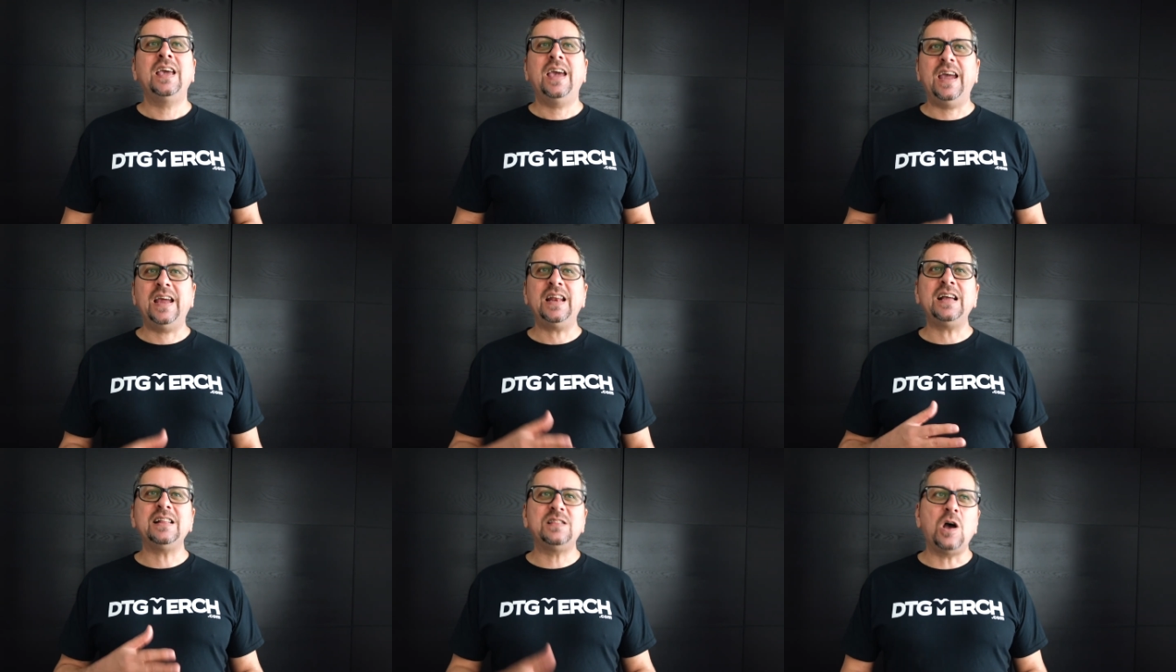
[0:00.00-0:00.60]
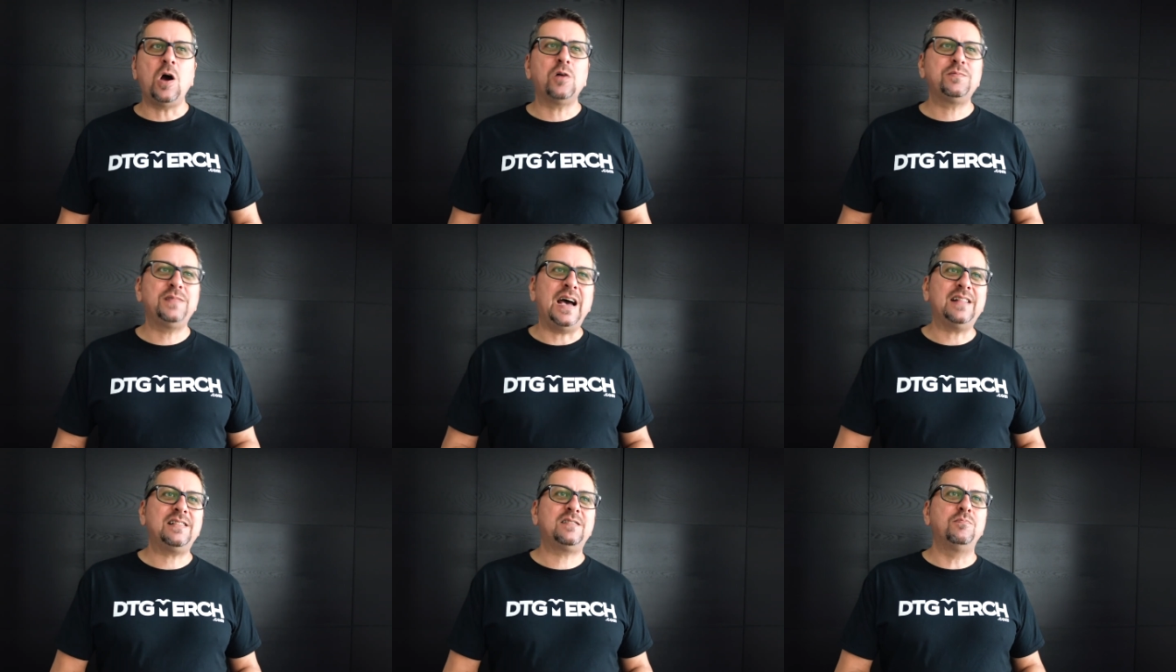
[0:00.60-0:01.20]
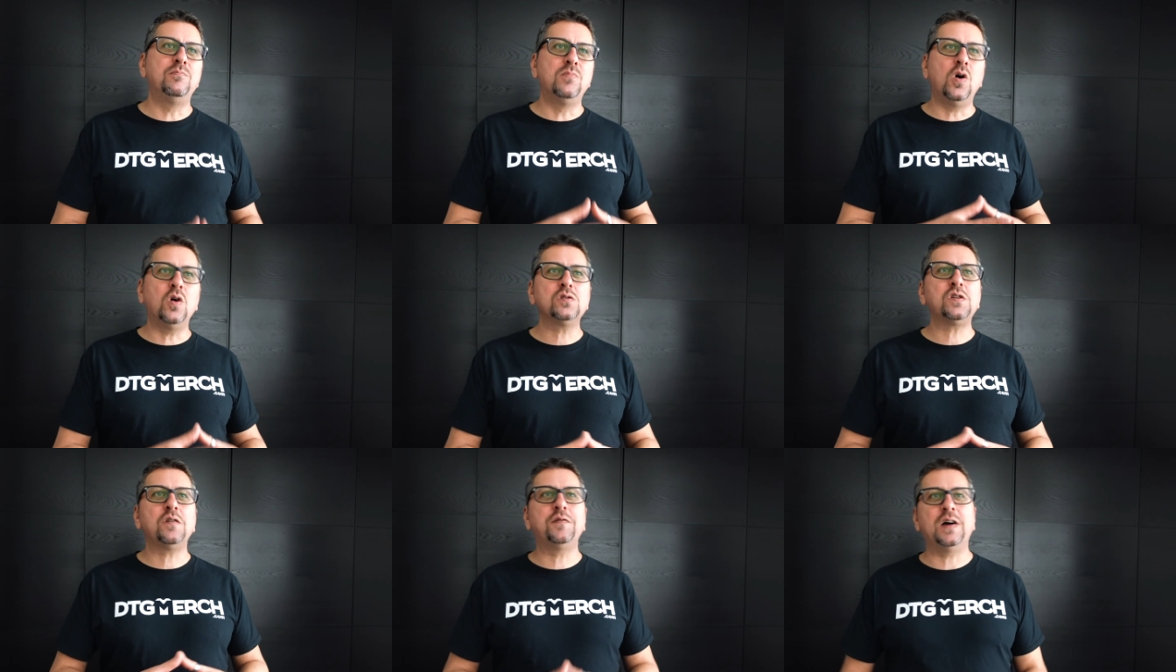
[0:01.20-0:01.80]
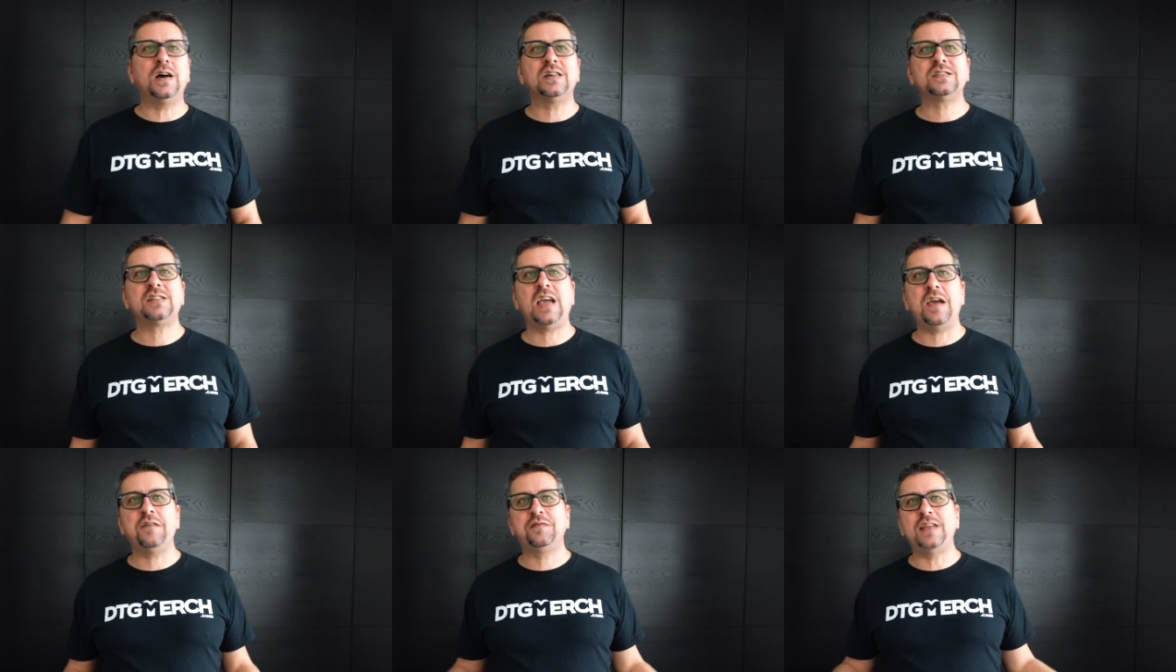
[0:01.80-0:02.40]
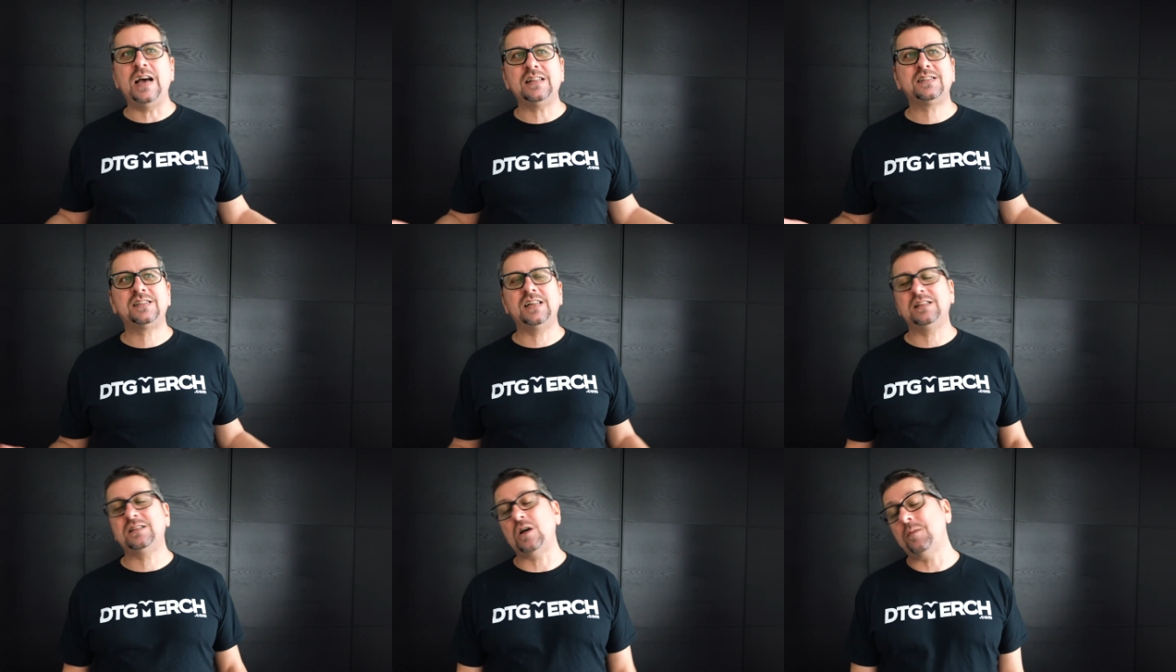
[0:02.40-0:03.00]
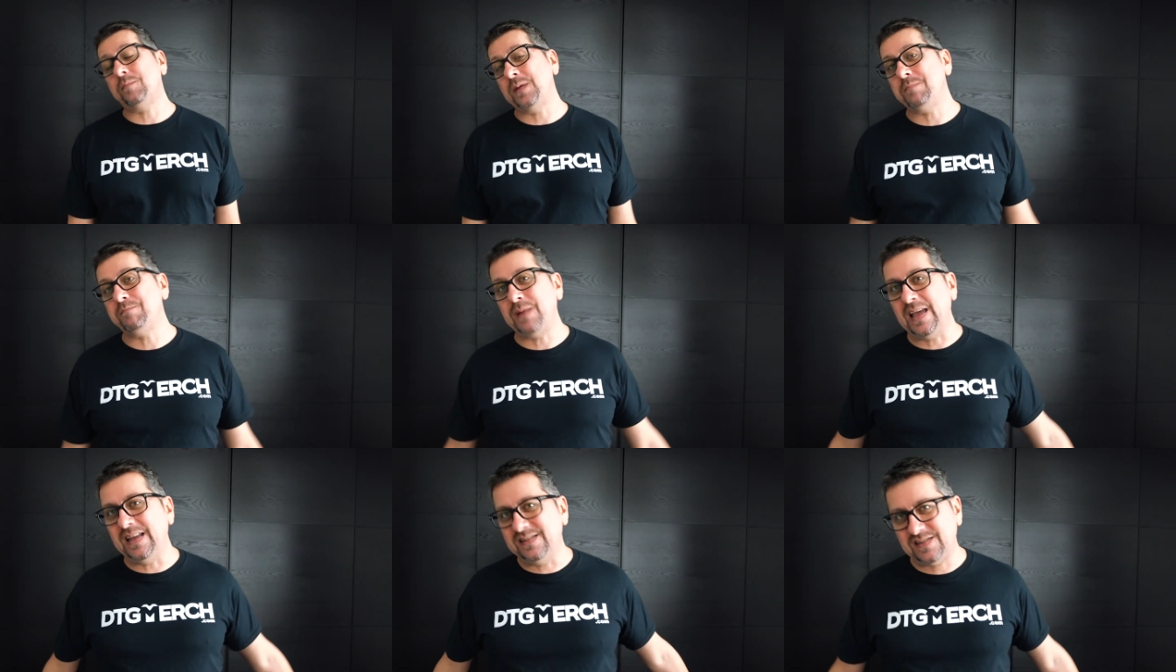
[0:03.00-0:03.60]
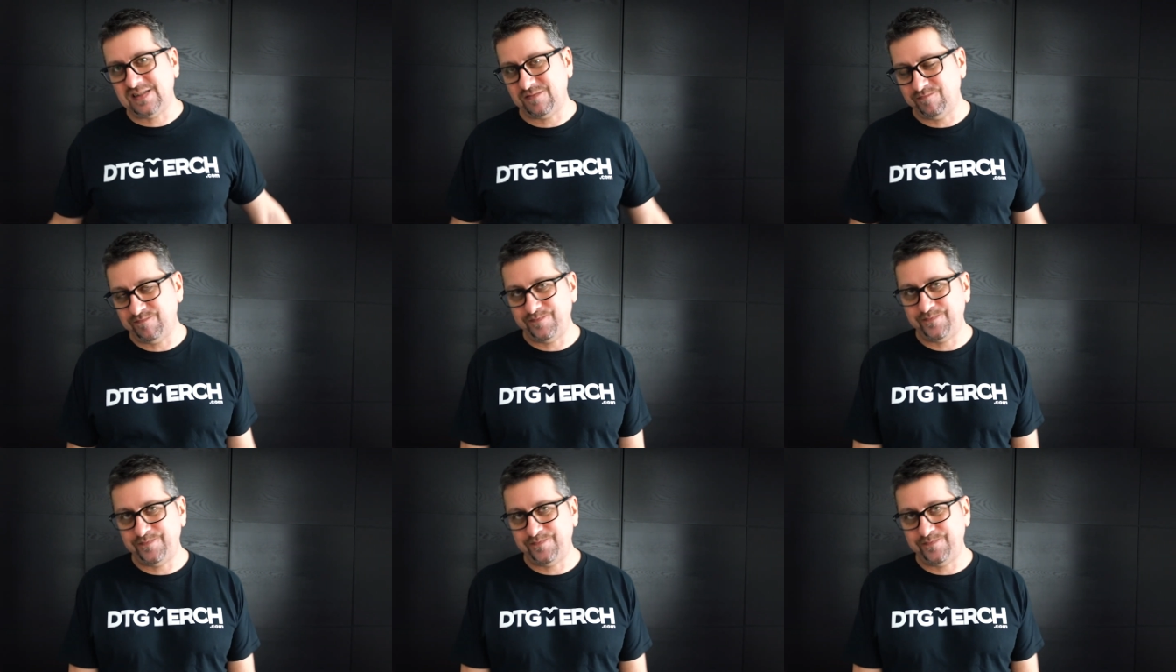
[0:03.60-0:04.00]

and I doubt that most of us have that setup in place.